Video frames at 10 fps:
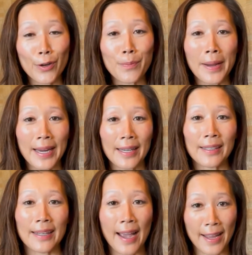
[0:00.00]

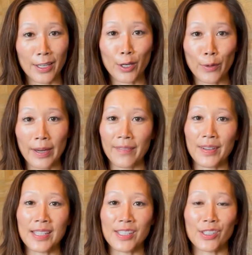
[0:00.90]
main category of
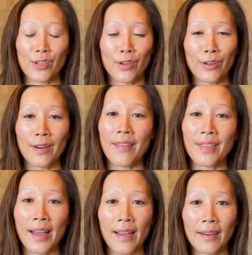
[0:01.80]
concern
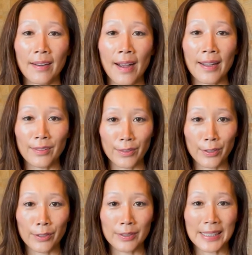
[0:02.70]
that I
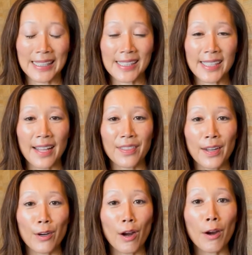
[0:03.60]
learned is that
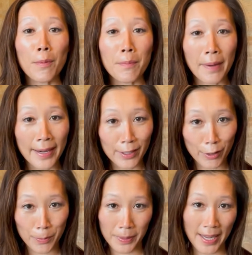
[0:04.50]
there are
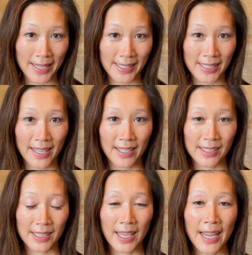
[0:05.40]

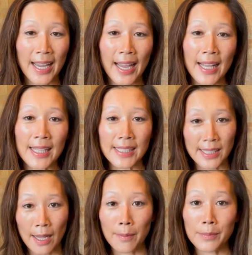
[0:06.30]
microplastics in
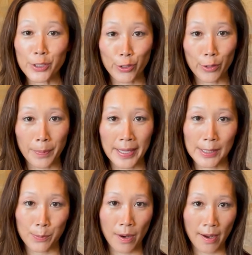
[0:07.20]
some
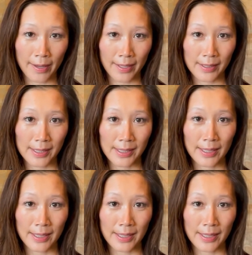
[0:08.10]
toothpaste products.